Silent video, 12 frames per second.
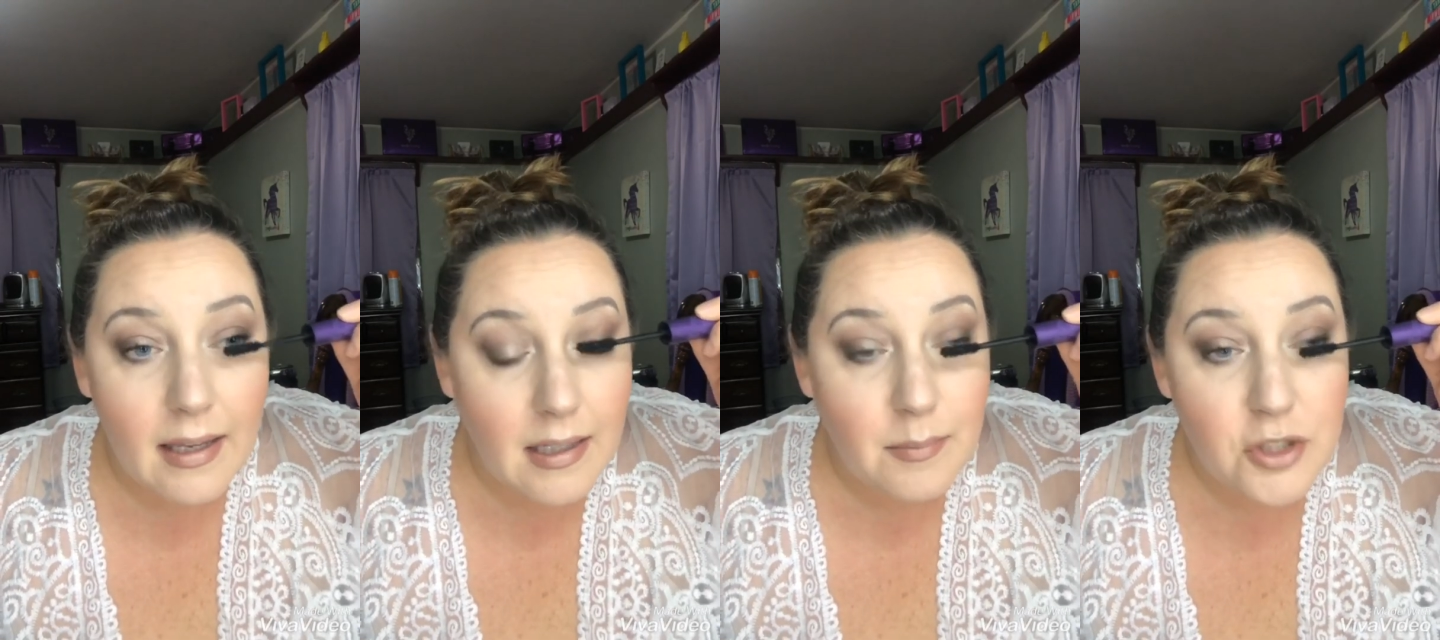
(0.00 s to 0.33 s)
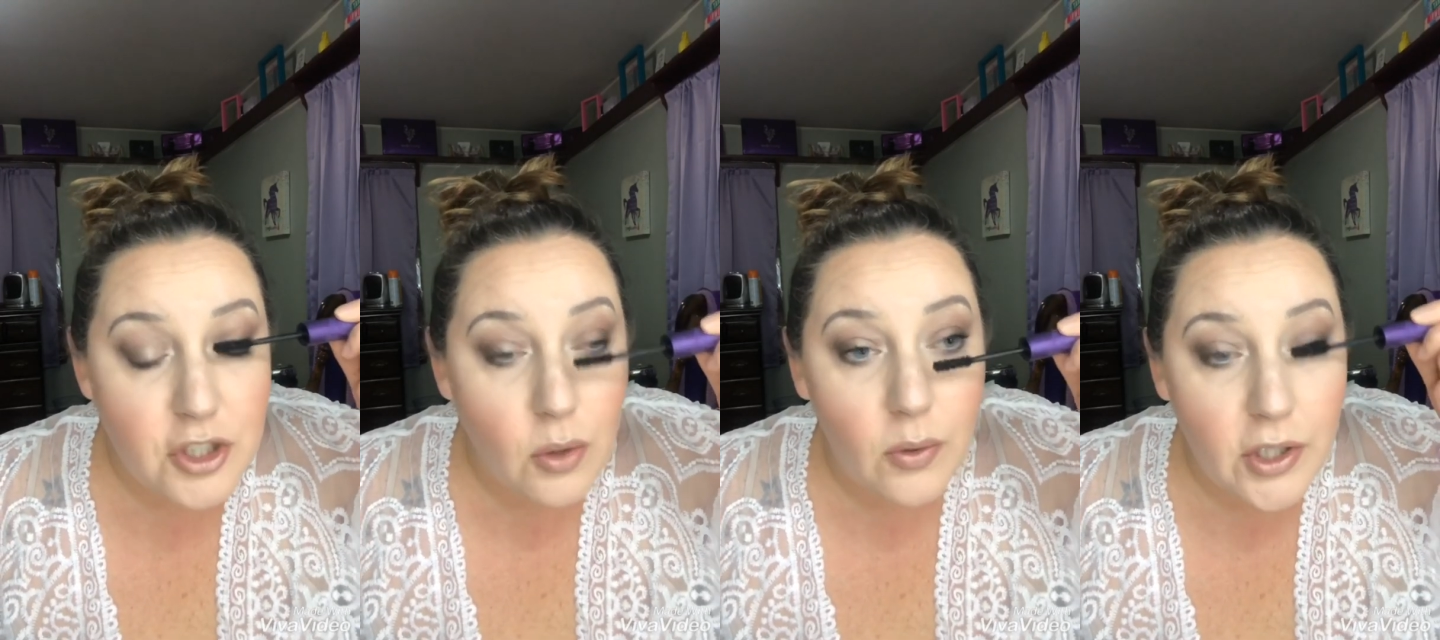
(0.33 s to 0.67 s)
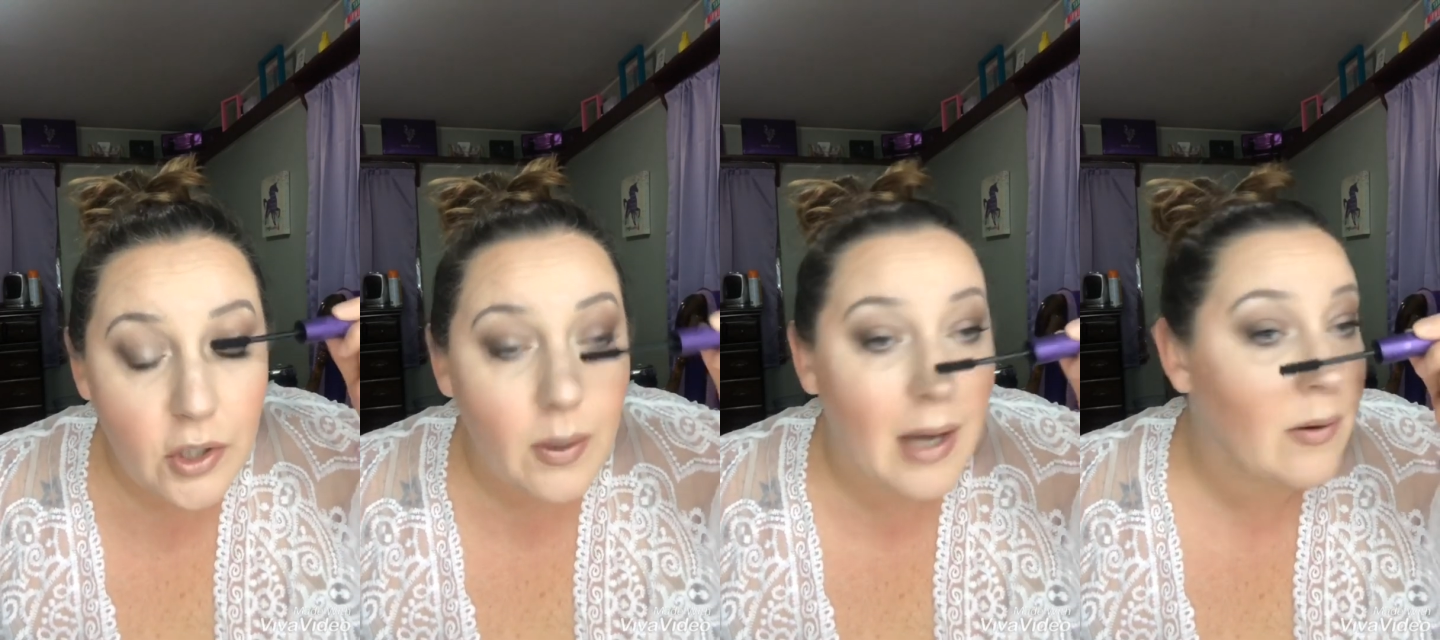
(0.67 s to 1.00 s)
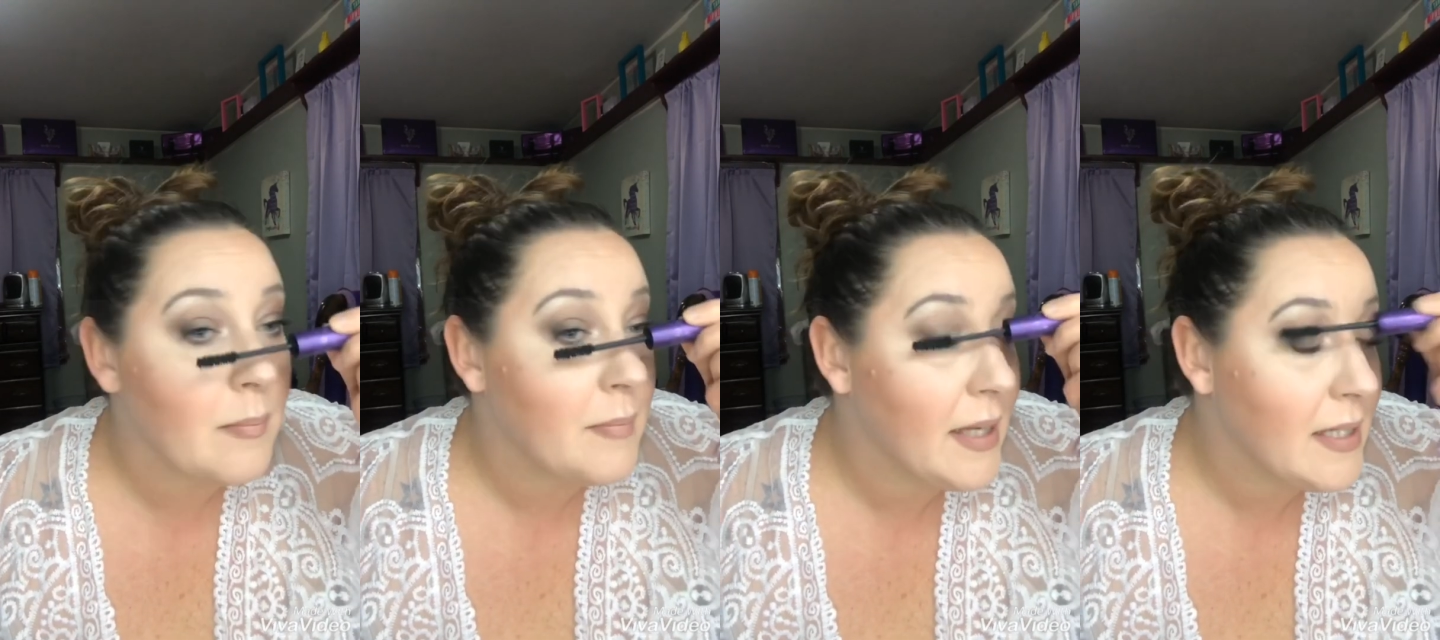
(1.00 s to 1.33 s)
I'm showing you how
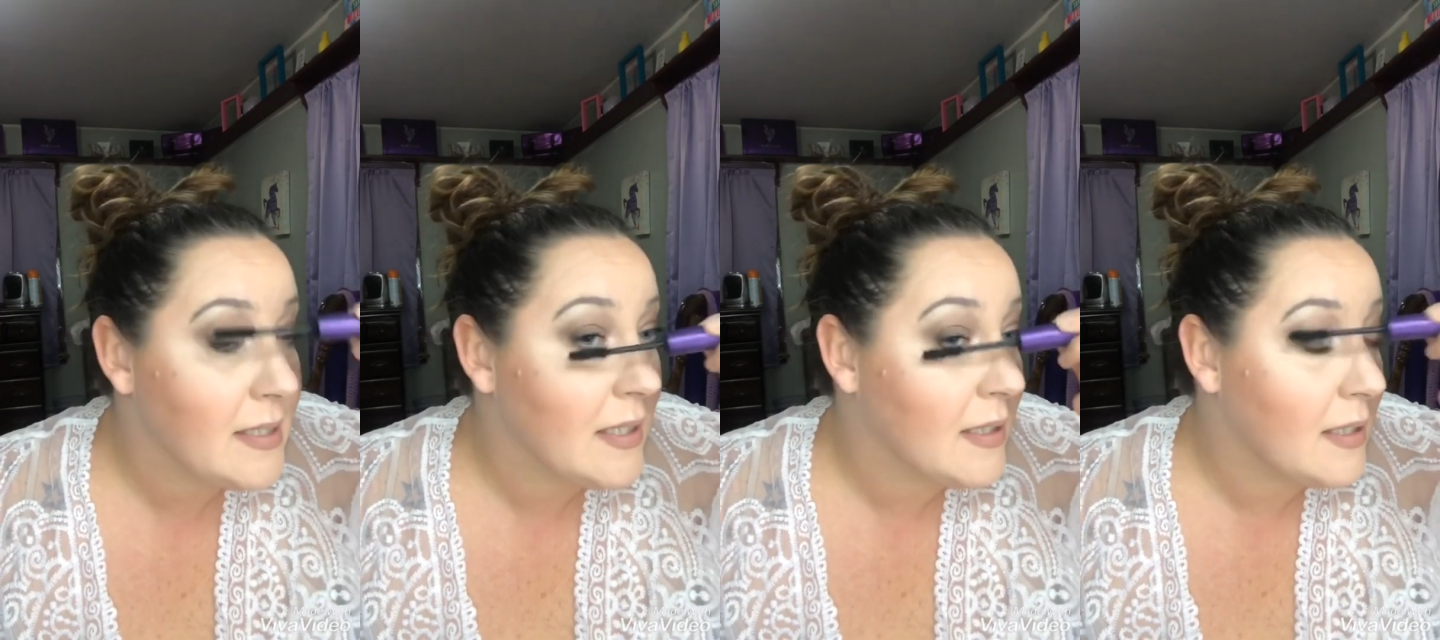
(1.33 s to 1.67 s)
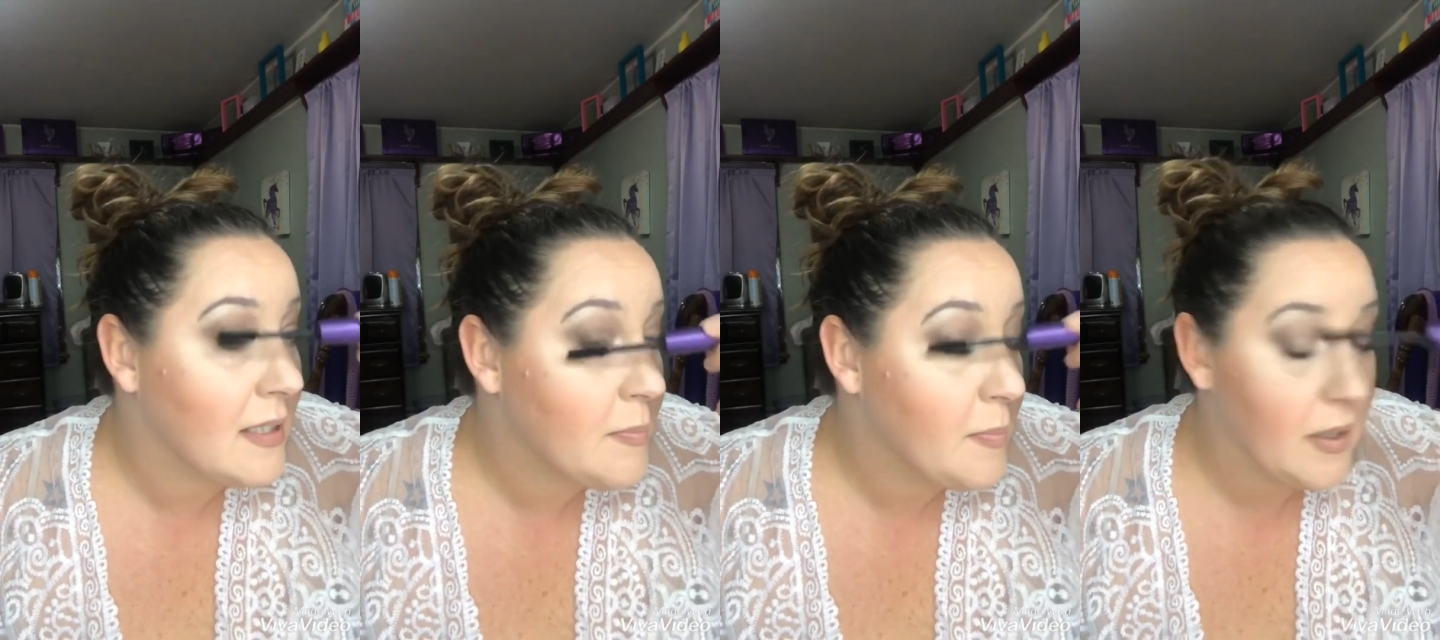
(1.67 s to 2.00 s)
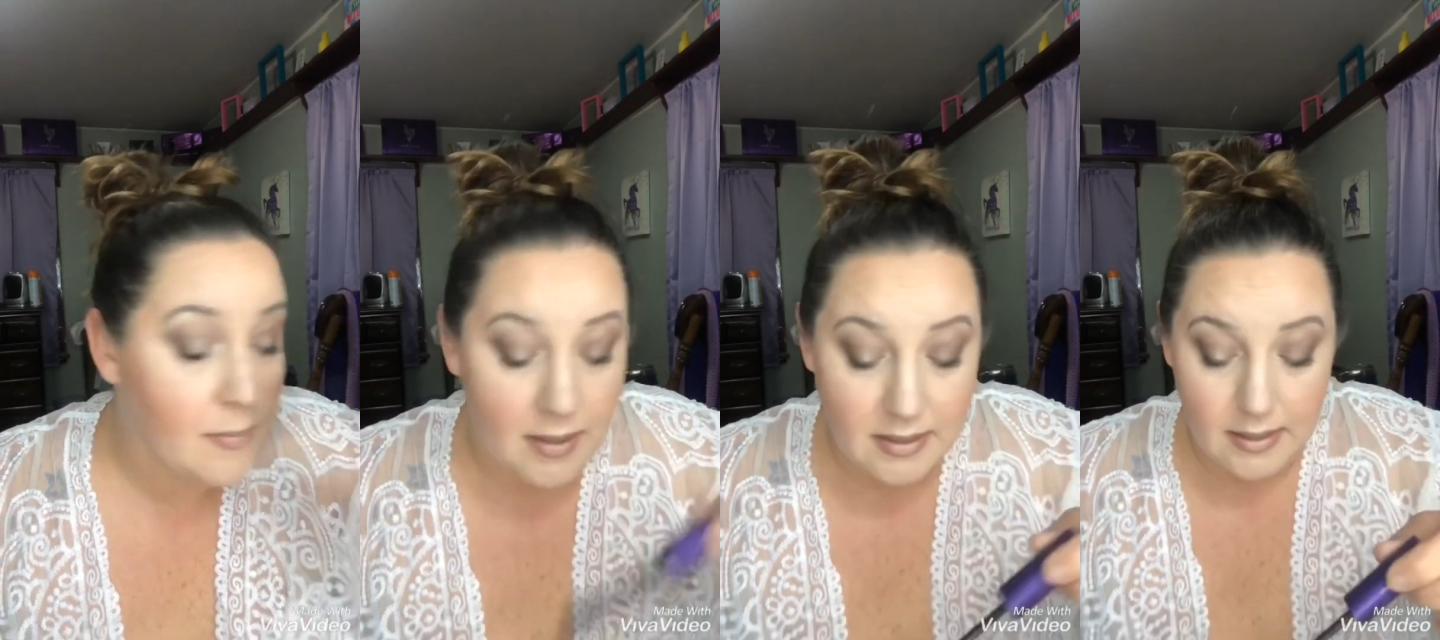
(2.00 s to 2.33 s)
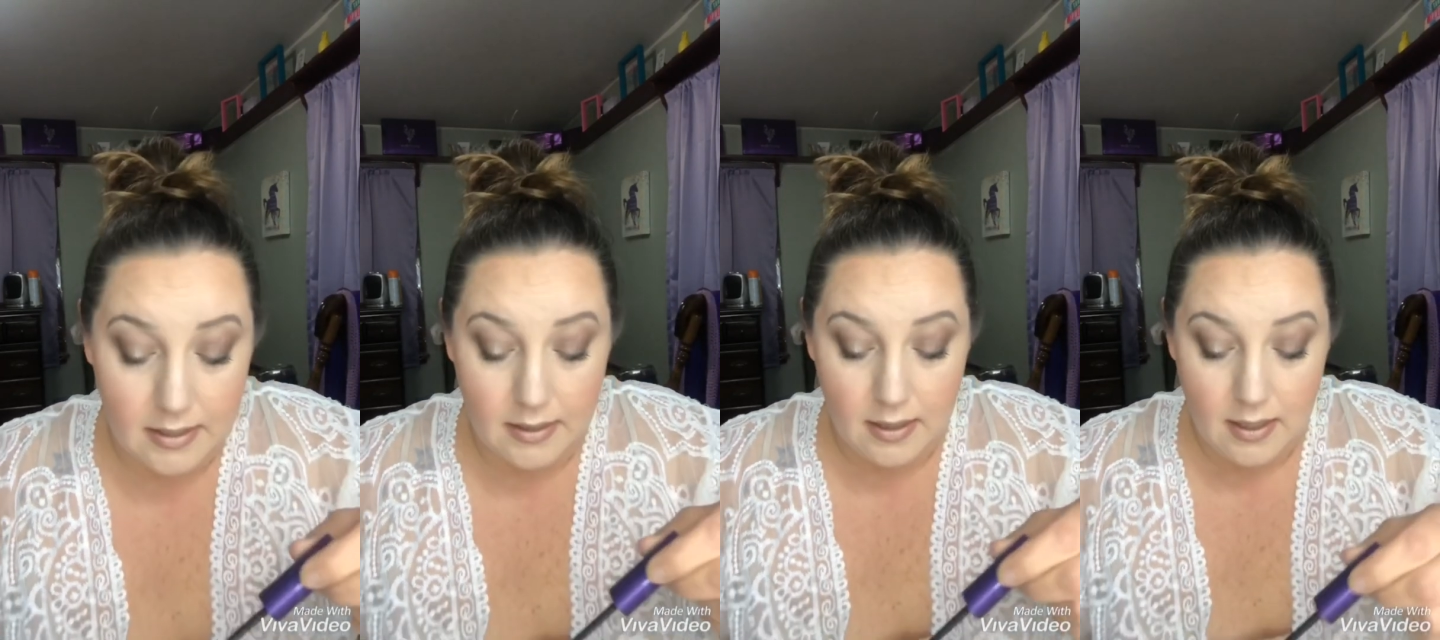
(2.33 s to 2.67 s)
amazing these pigmented